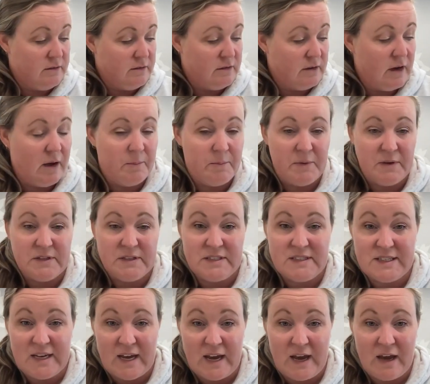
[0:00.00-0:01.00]
up and
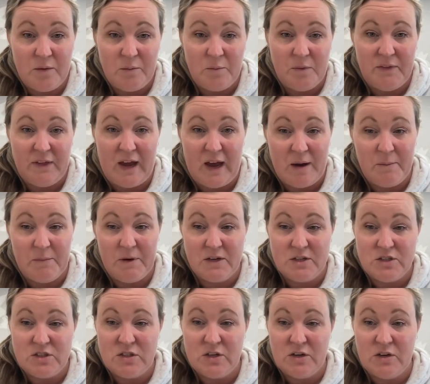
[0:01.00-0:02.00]
down with how
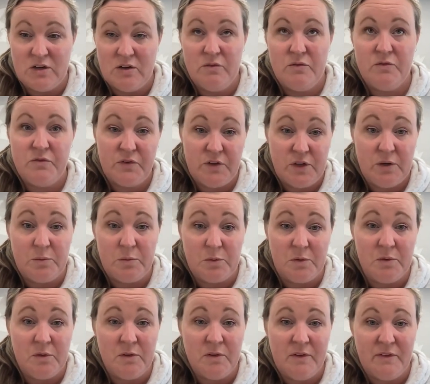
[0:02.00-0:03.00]
much
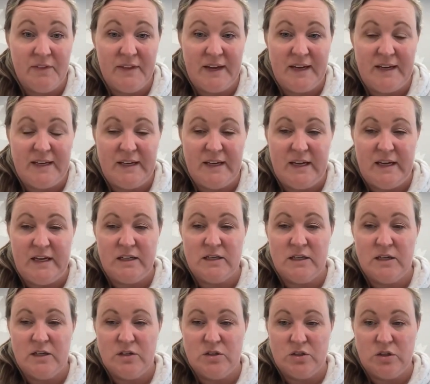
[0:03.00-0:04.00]
fuel they need
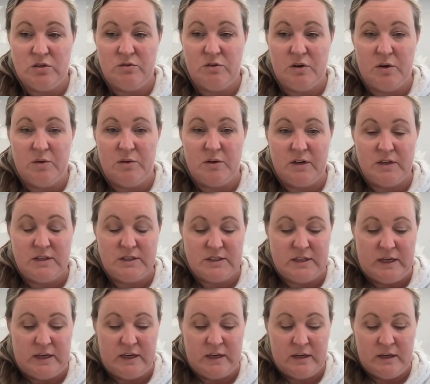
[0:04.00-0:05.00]
to grow
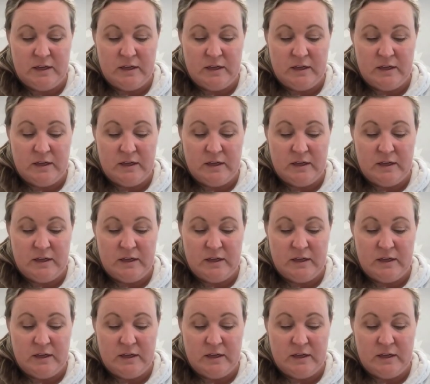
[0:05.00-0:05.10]
nicely.